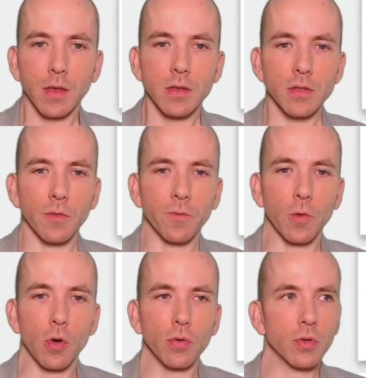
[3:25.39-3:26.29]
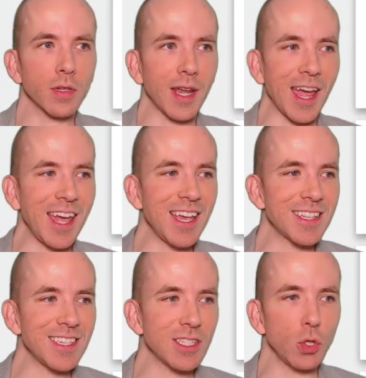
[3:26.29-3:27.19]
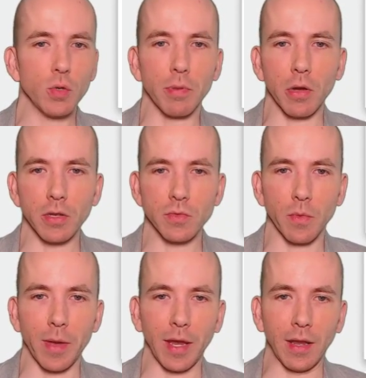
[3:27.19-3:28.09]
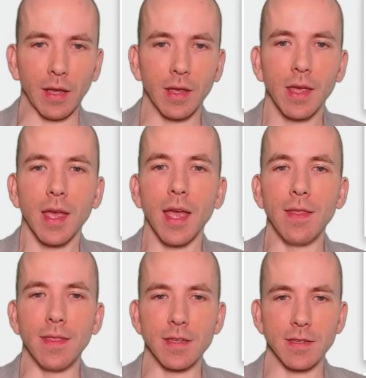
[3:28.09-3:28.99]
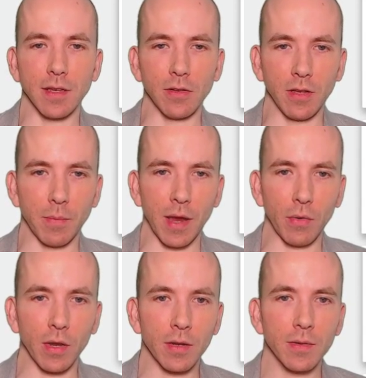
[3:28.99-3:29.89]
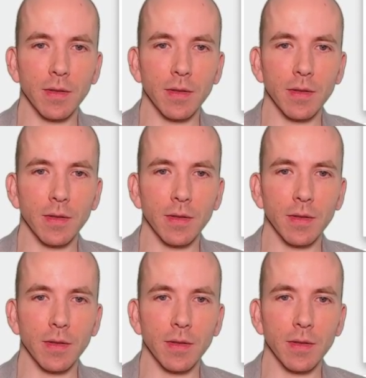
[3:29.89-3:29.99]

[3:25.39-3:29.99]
So 482 blocks remaining in this signaling period.